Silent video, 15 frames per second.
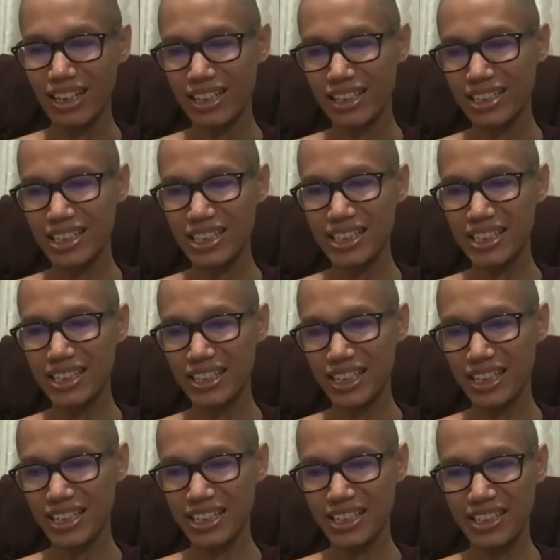see
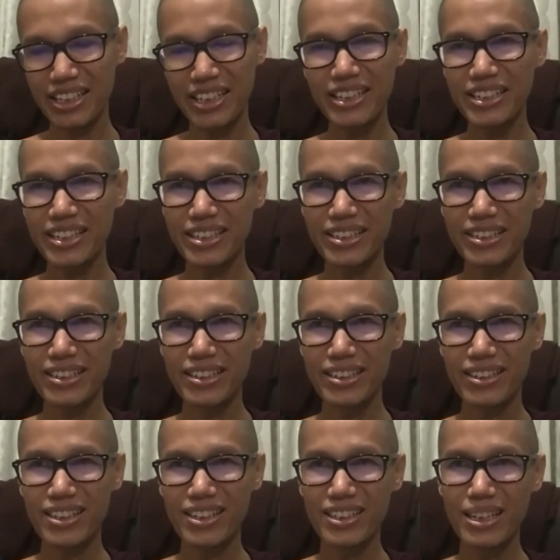that lady,
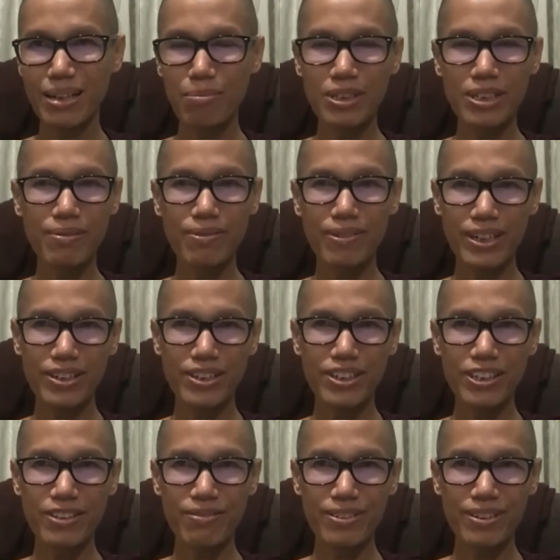something very
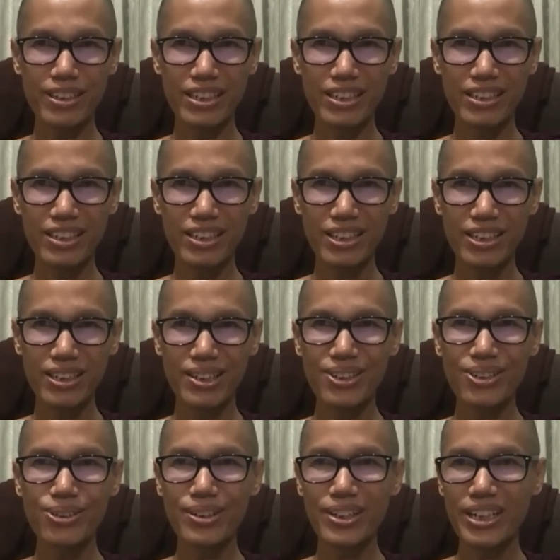different.
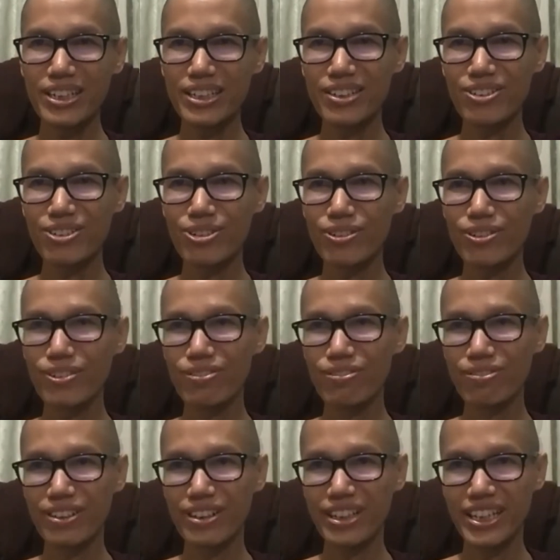Totally no
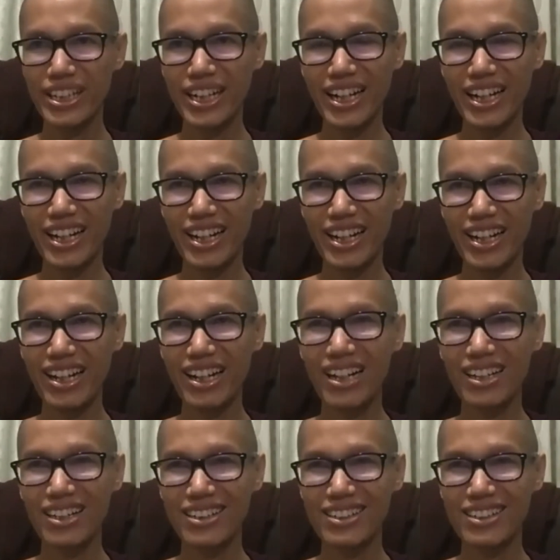fear.
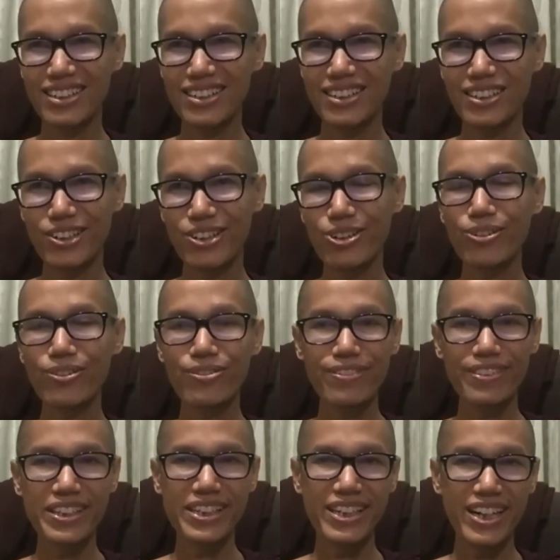No
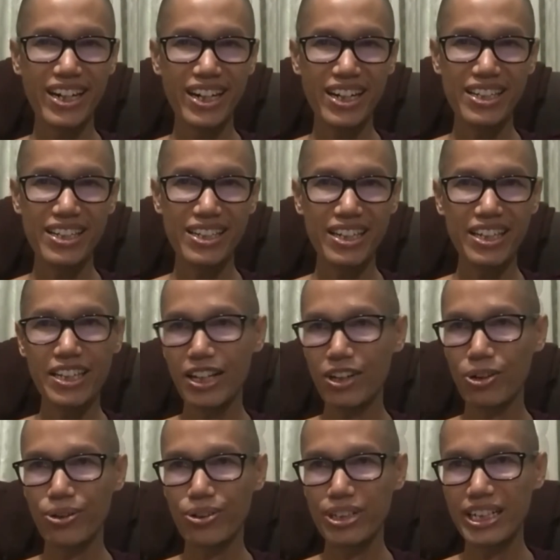fear in the
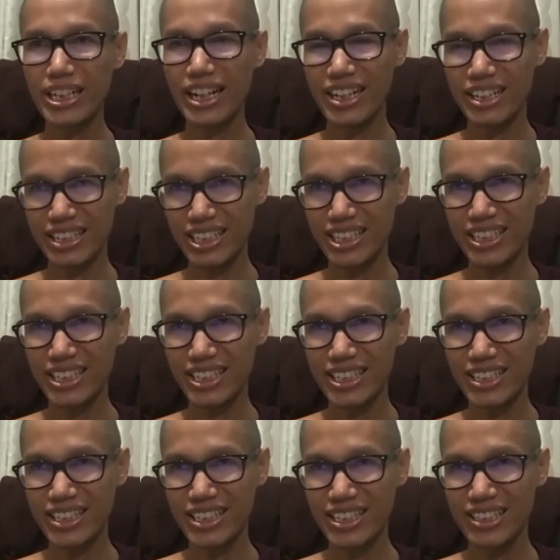audience.
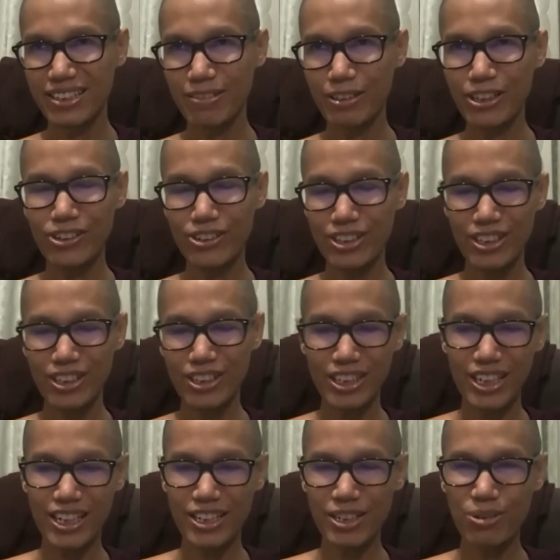Because they
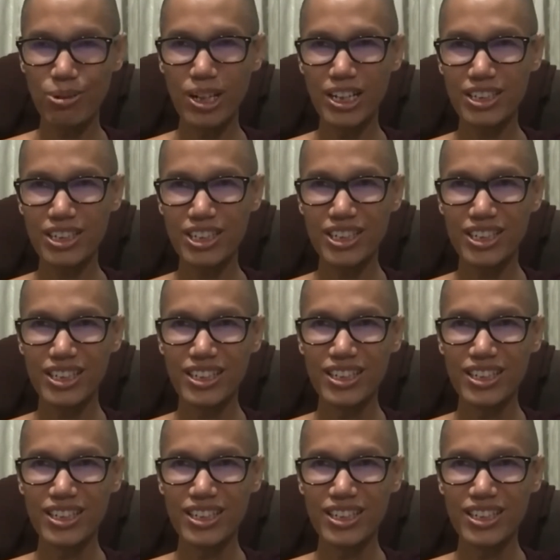are devas,